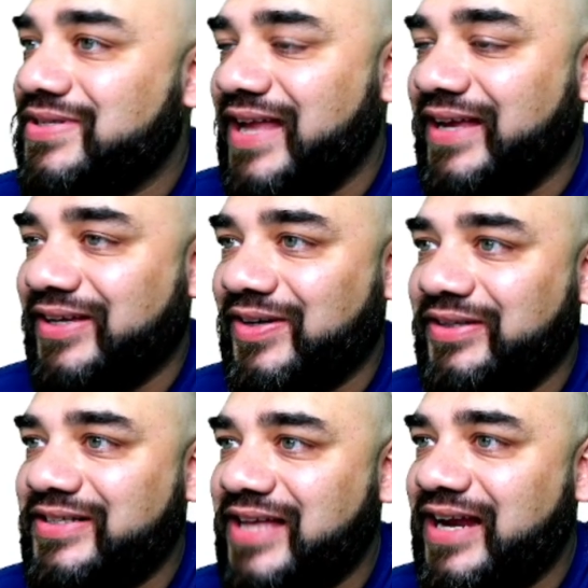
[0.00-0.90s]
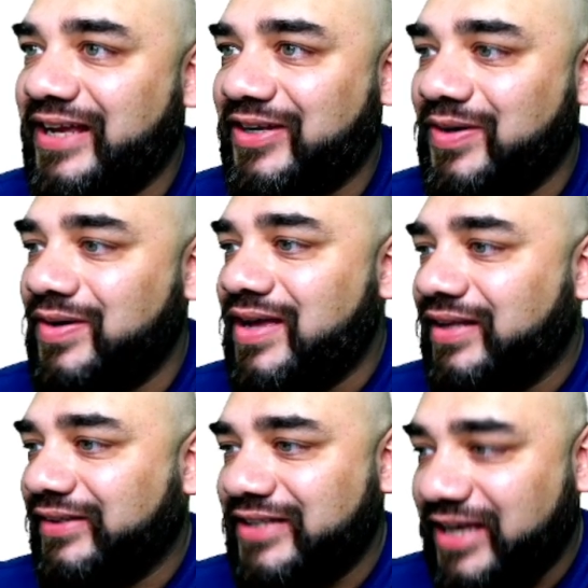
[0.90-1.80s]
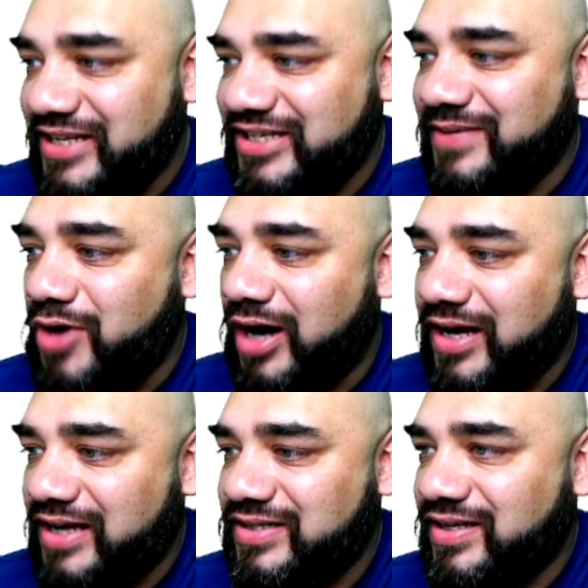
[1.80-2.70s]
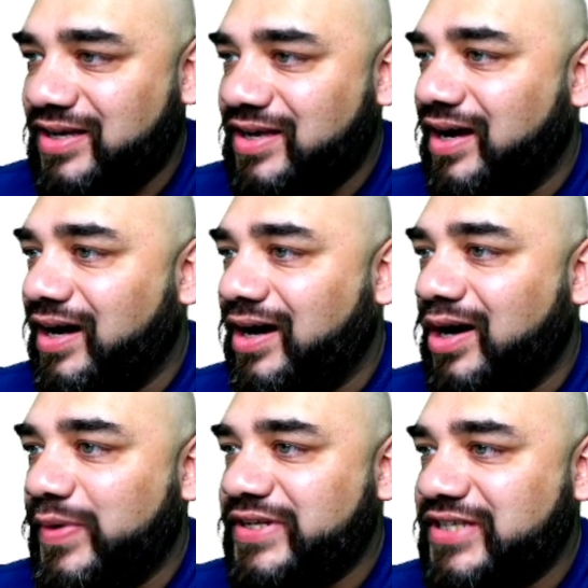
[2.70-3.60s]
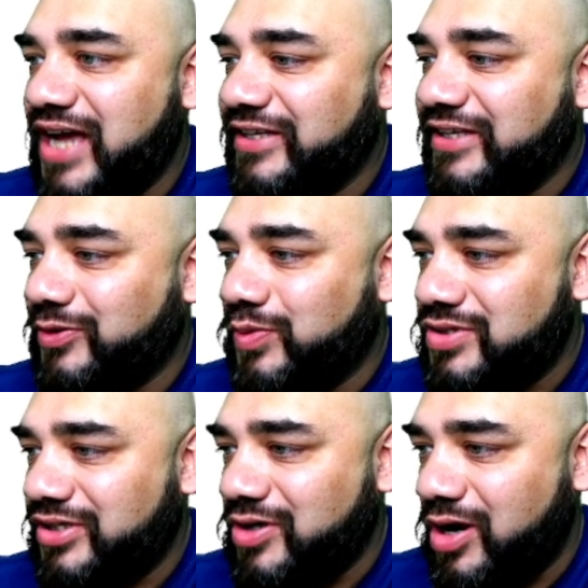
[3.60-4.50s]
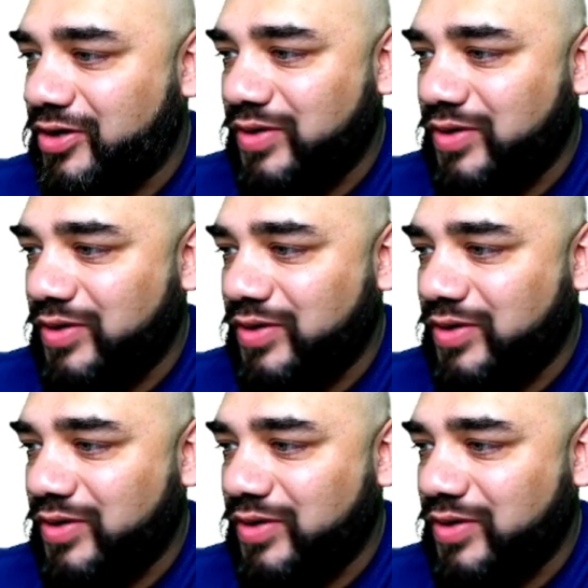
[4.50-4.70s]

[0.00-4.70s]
These are these are kitchen products which are used in order to